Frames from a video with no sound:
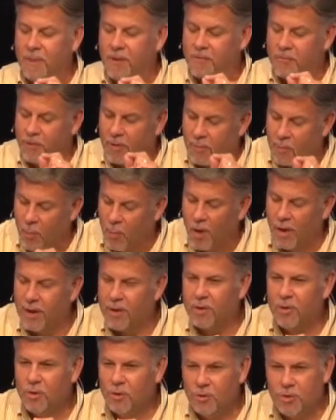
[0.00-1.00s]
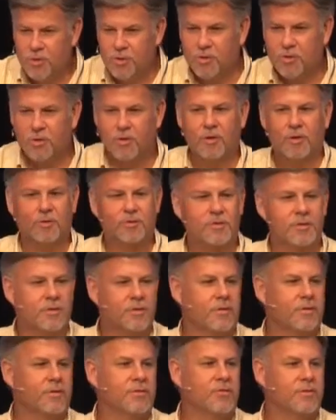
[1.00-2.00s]
from one who
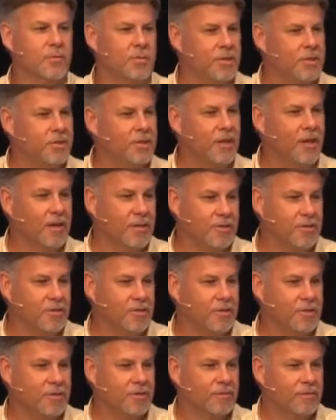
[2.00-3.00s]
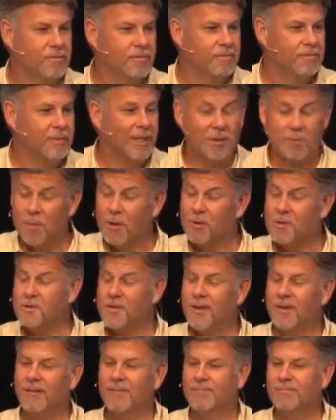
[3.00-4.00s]
deserves to be judged. That's
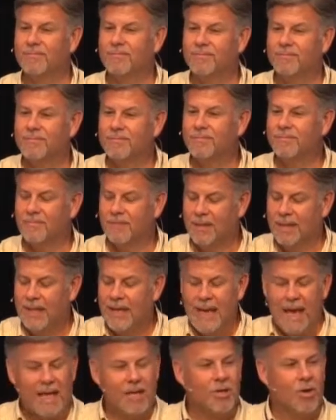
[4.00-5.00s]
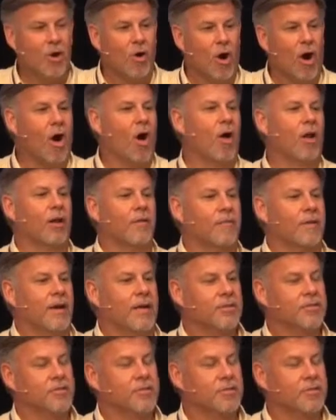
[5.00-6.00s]
mercy. And you know all of
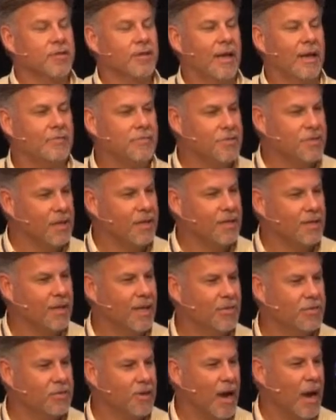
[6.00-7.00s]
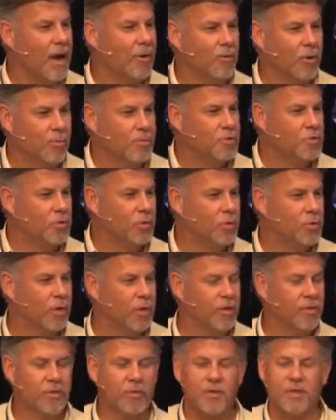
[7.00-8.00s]
us have sinned against God. Romans
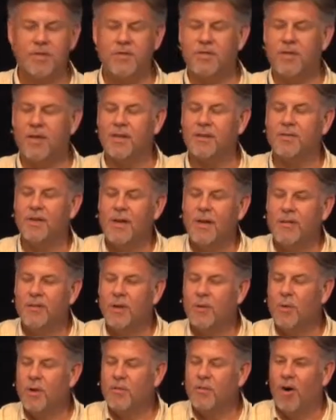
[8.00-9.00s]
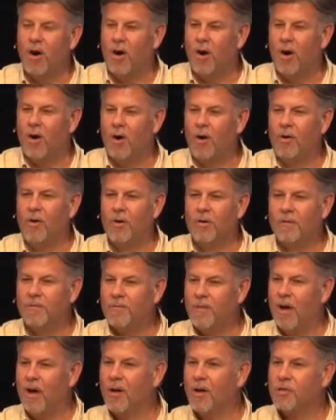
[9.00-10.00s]
3:23 says that we have all
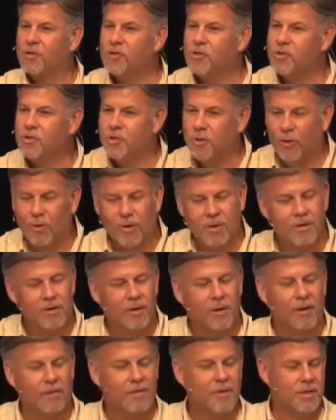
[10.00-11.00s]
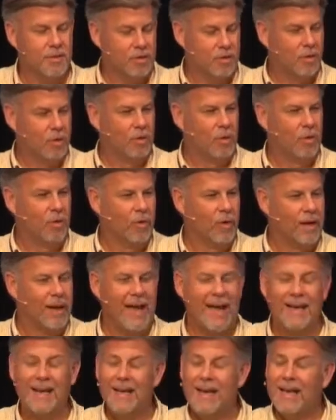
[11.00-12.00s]
fallen short of his
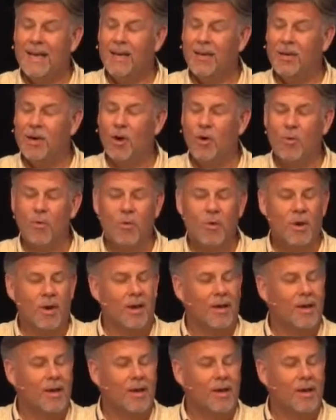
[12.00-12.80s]
glory. And you know